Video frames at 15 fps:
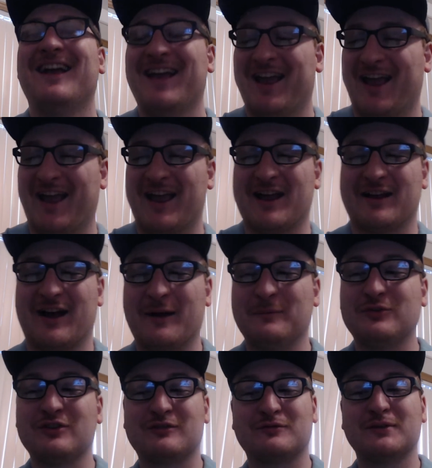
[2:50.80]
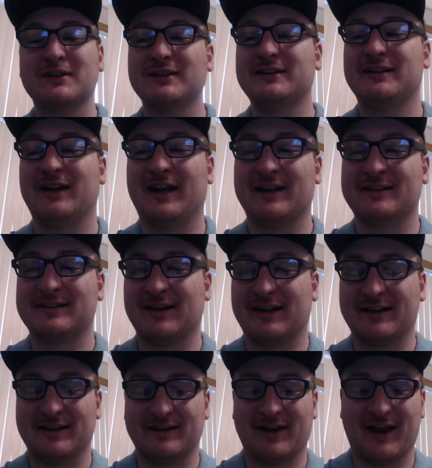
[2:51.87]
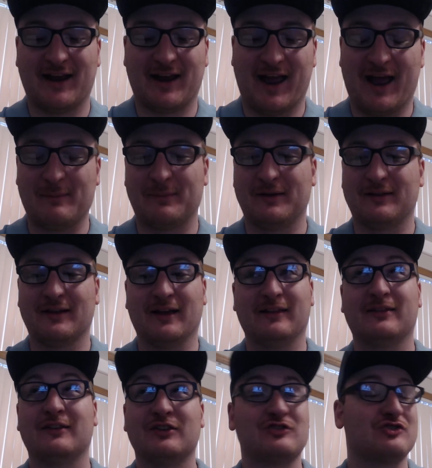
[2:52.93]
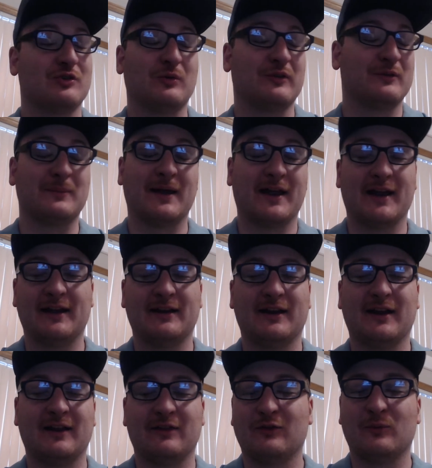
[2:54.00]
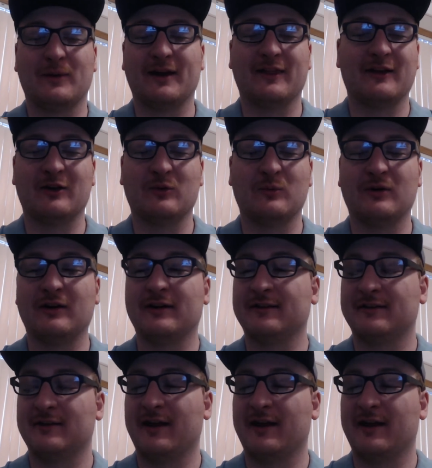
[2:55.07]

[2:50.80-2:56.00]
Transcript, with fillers: and I'm just really excited and happy that this show was made in the way that it was.